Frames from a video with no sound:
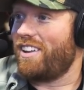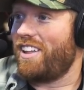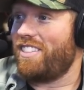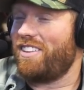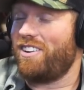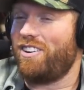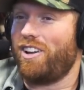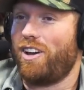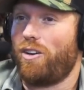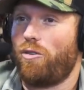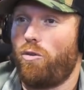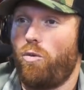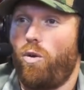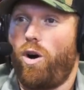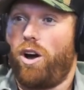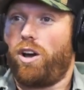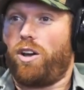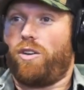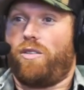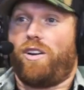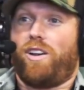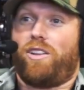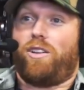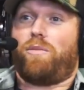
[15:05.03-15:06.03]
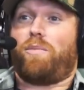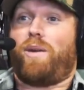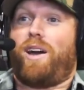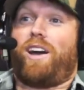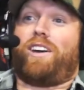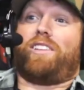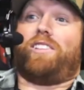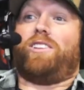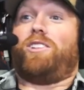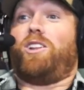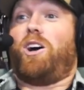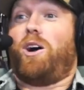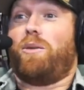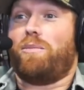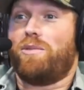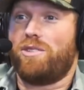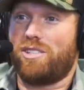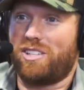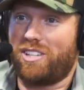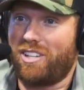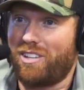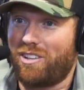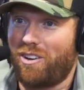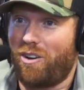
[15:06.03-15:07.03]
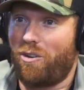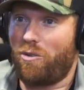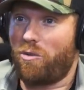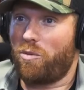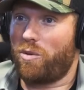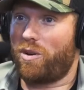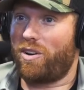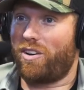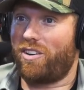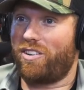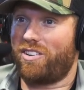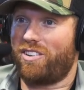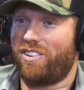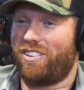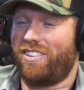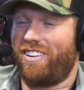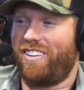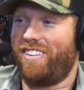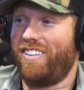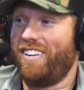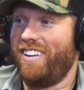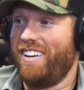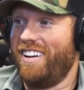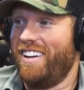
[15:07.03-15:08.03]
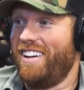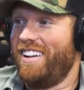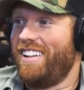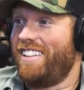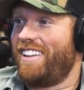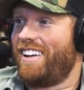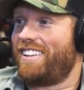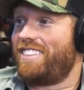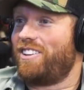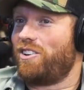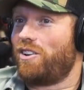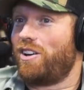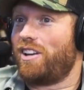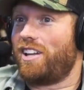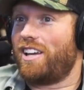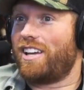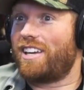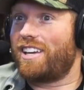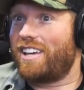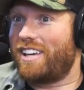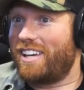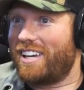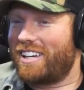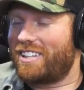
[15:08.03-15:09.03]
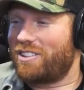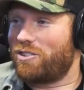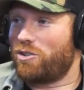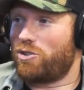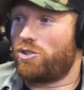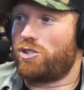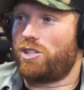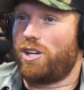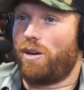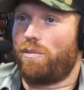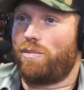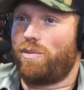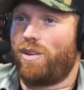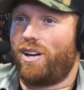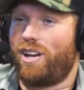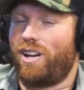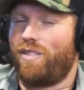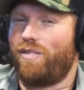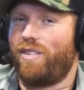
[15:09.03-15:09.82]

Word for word: and they're like walking around the back of the llamas, getting all weird, you know, like they're gonna get kicked or stepped on.